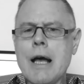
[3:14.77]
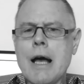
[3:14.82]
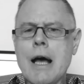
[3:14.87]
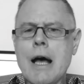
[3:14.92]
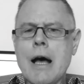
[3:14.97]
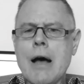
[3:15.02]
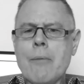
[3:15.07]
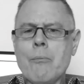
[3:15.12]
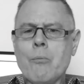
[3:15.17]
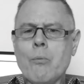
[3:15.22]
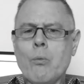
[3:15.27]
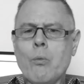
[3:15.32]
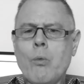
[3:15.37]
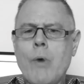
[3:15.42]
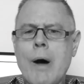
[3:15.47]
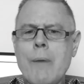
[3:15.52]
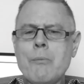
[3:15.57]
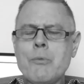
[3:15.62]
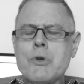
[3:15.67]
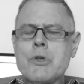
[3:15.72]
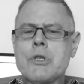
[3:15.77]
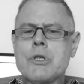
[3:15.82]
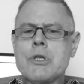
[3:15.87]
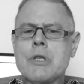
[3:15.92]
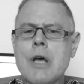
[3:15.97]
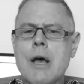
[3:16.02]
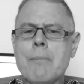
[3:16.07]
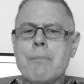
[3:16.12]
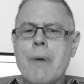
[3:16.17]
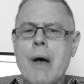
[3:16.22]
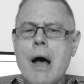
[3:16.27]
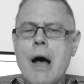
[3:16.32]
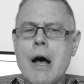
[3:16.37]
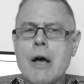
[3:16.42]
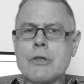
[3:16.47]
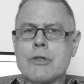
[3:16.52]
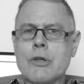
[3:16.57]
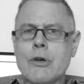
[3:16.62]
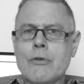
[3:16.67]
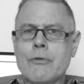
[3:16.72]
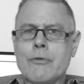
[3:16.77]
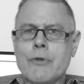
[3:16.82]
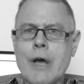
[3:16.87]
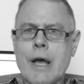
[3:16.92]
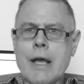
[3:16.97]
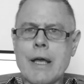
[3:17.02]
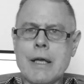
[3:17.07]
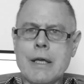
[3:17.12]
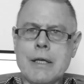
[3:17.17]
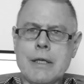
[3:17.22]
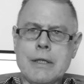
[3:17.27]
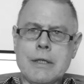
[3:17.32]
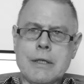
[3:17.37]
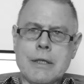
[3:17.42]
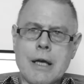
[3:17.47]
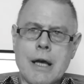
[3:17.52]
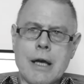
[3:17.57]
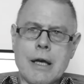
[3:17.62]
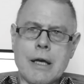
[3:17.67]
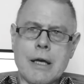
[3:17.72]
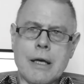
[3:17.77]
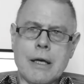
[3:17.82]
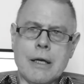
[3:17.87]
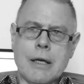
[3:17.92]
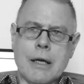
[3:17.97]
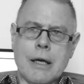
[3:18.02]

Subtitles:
One was part of a